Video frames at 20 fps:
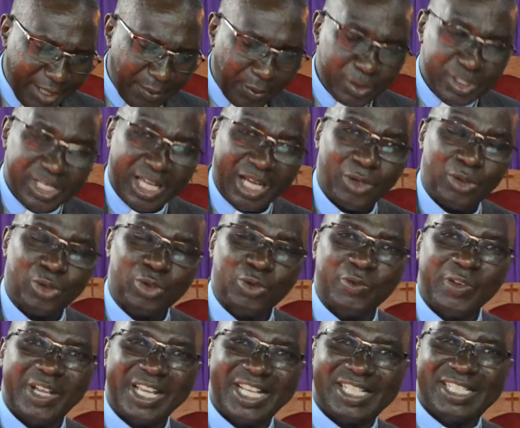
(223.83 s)
was a lot
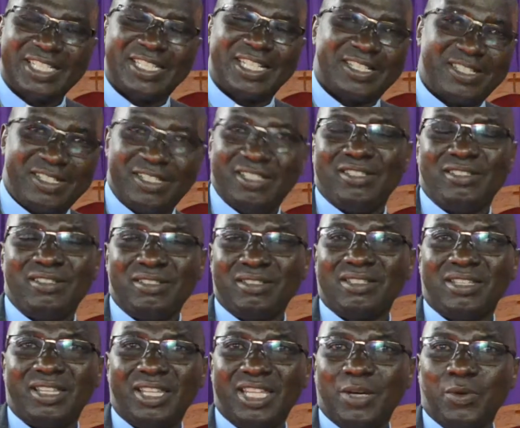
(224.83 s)
of ecstasy.
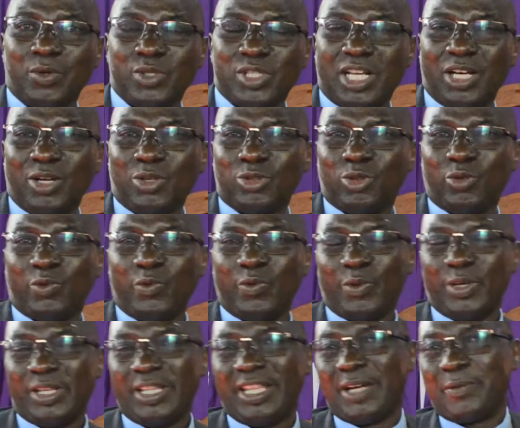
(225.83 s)
There was a lot
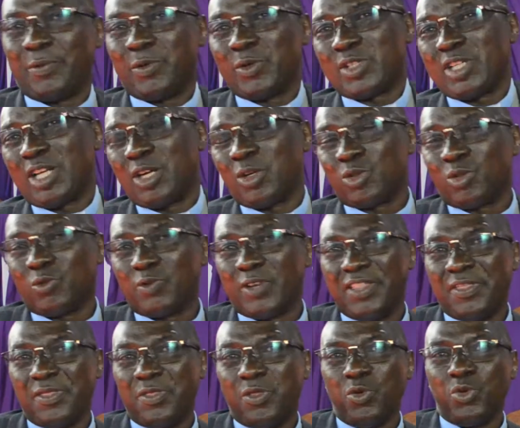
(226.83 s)
of
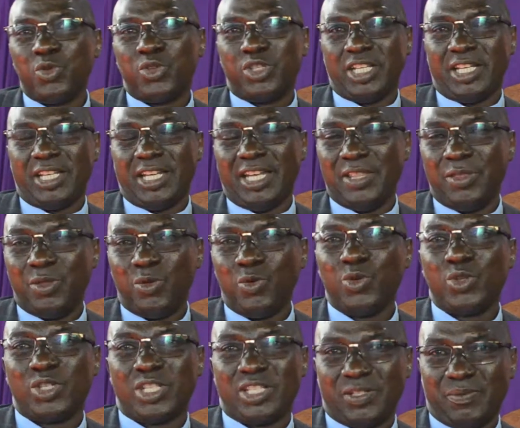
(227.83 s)

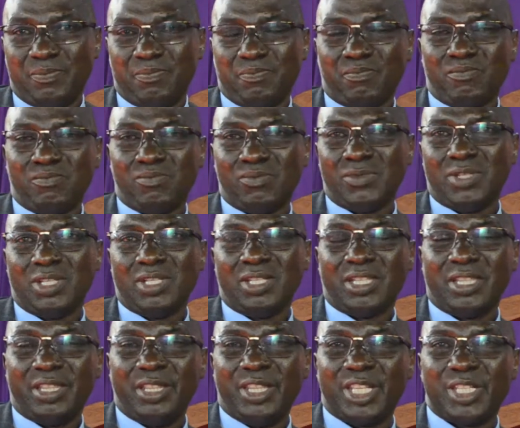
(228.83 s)
enthusiasm.
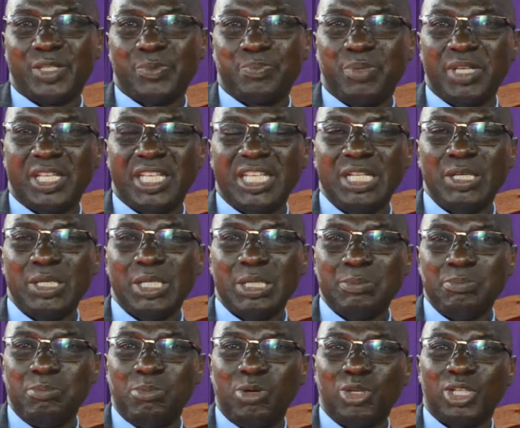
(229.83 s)
The speaking
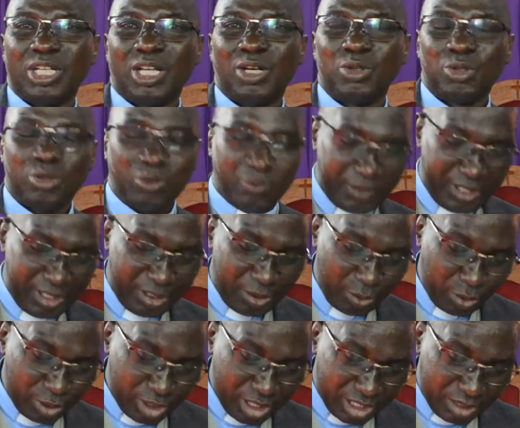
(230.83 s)
brought a lot of
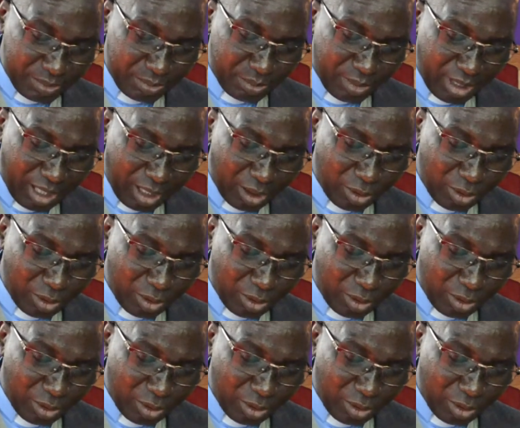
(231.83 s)
enthusiasm, a